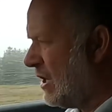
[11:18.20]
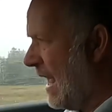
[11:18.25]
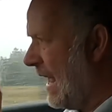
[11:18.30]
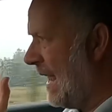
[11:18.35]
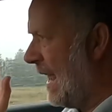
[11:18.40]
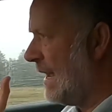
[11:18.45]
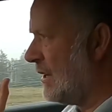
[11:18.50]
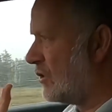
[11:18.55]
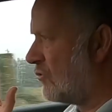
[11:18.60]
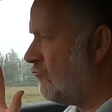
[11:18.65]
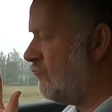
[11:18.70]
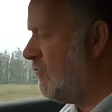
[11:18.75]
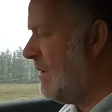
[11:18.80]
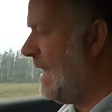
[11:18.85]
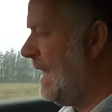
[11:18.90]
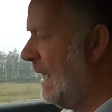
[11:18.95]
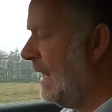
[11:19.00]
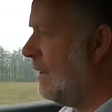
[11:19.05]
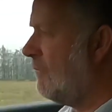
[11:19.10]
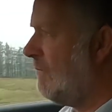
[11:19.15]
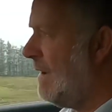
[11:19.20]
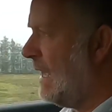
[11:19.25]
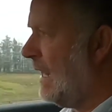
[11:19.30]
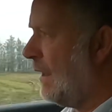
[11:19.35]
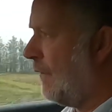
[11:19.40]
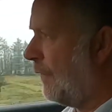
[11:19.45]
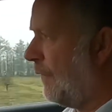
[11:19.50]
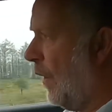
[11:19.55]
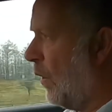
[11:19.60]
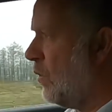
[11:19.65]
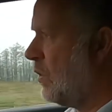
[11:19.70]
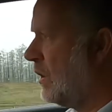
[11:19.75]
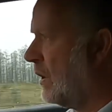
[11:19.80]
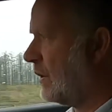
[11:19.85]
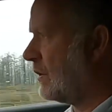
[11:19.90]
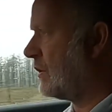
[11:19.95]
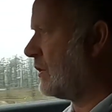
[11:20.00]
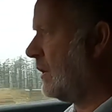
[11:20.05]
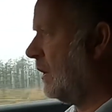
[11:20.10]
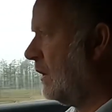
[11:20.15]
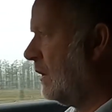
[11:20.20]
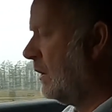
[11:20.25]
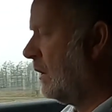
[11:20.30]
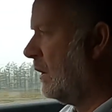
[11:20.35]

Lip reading: It's really, really focused.